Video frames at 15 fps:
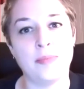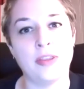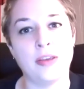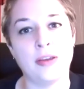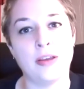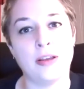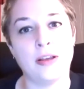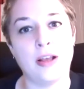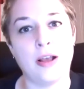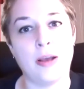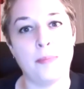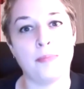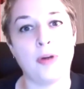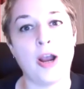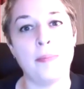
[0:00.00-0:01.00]

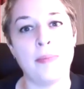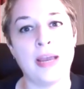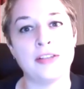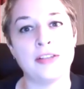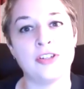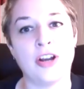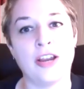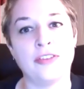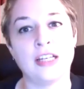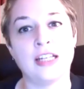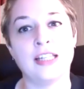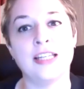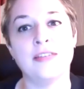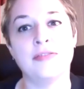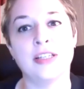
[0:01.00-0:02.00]
the prop master at the
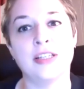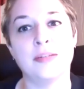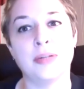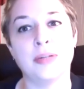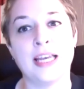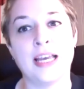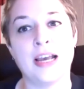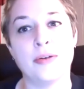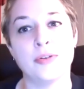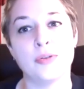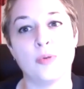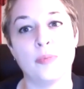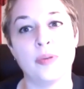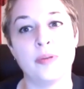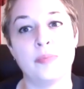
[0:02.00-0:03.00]
Cleveland Playhouse,
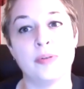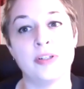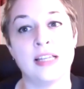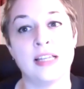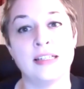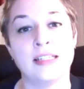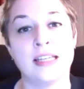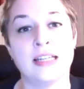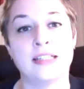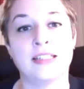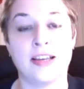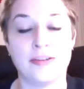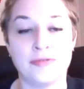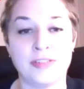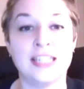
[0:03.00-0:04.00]
will be presenting
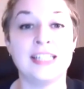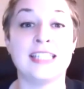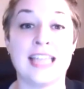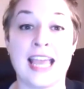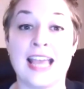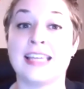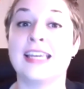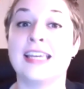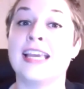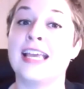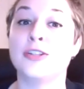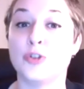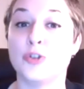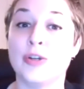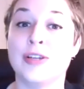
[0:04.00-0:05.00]
Tufting, Tacking,
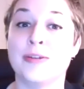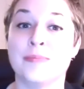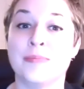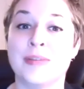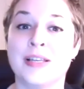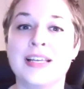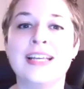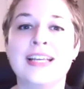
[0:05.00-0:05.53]
and Trim,